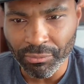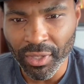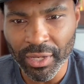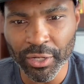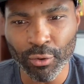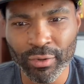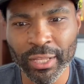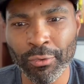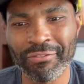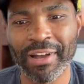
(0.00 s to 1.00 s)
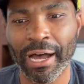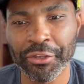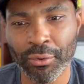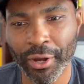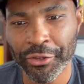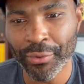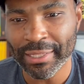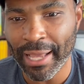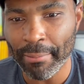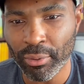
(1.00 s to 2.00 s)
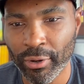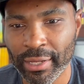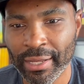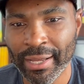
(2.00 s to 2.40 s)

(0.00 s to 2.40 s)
really what value are you at that point?